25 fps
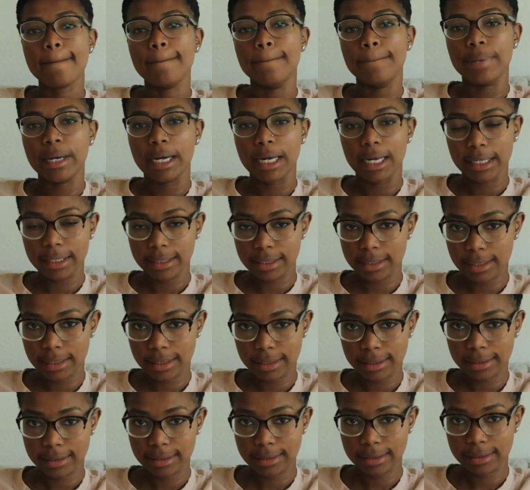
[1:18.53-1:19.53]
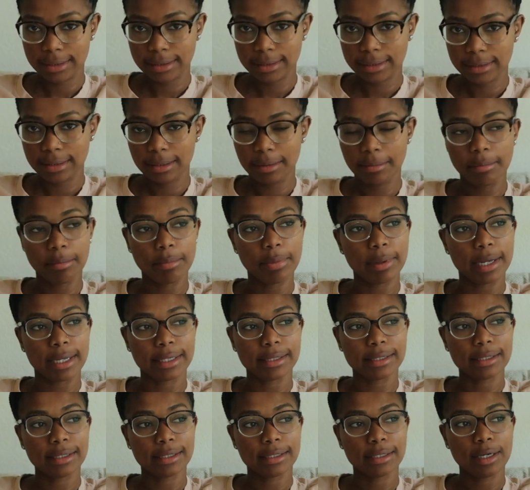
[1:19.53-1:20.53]

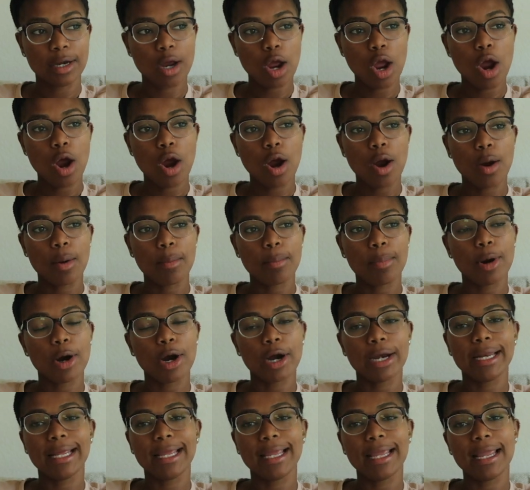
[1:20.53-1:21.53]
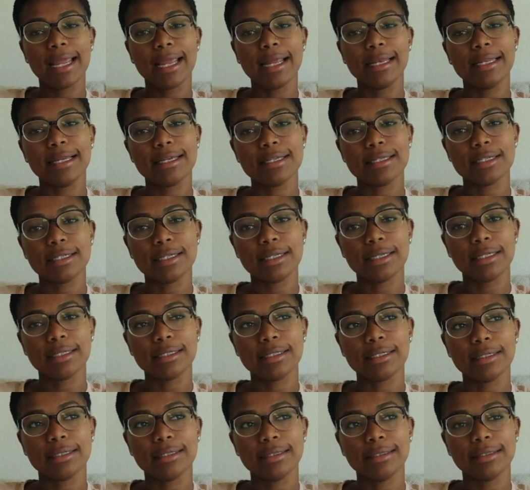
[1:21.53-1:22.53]
But partying
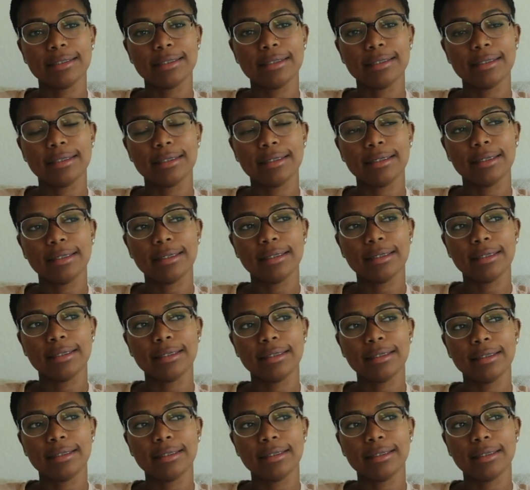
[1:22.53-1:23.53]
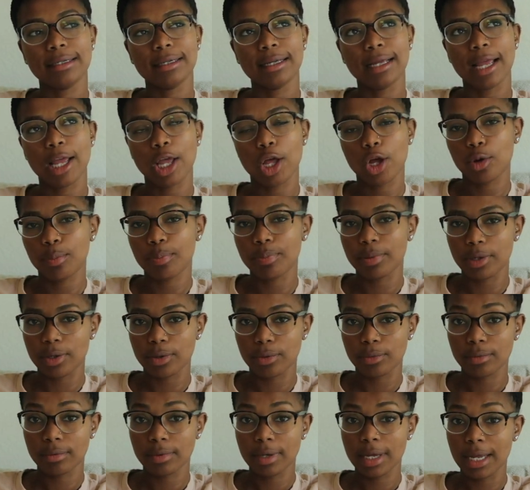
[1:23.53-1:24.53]
doesn't help
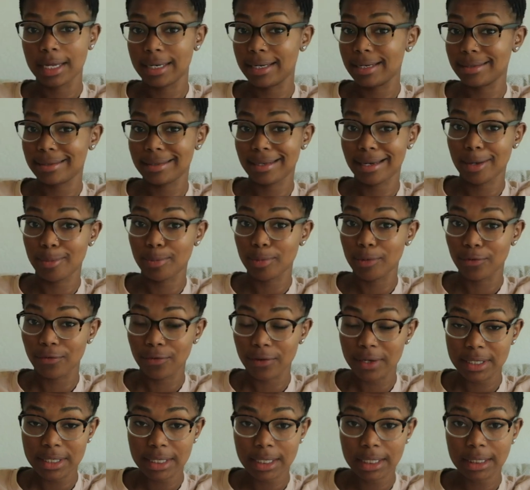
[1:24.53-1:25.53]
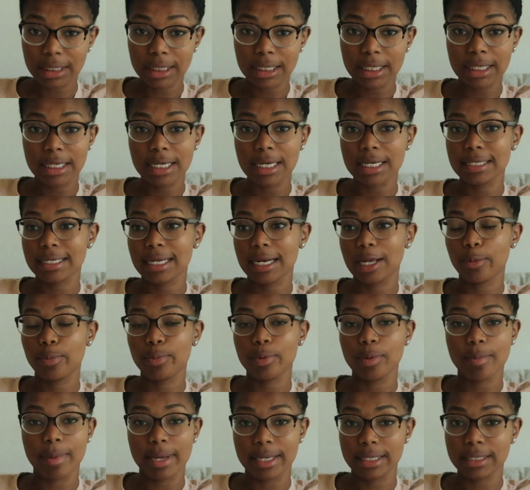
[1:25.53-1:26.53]
you. It doesn't help you physically. It doesn't help
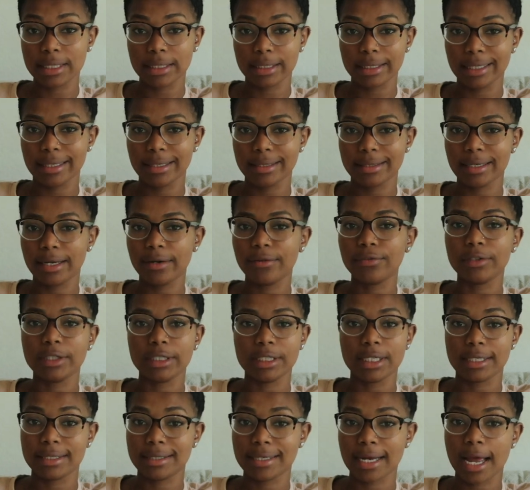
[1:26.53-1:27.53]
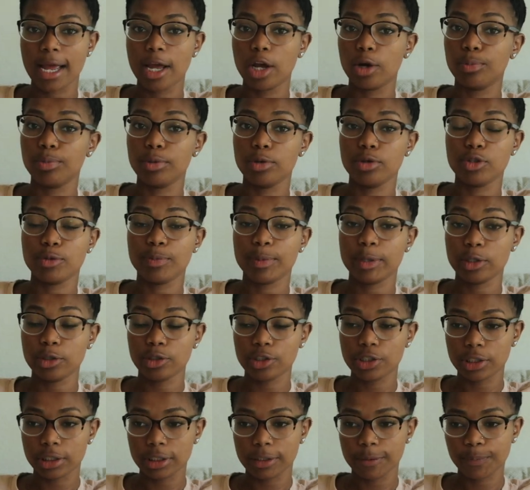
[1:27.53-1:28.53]
you mentally. It definitely does not help you
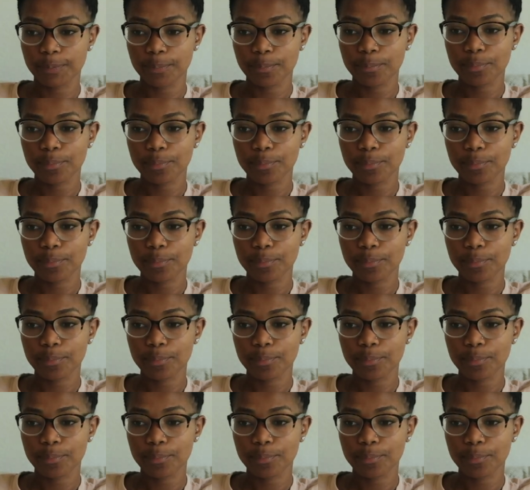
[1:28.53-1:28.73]
spiritually.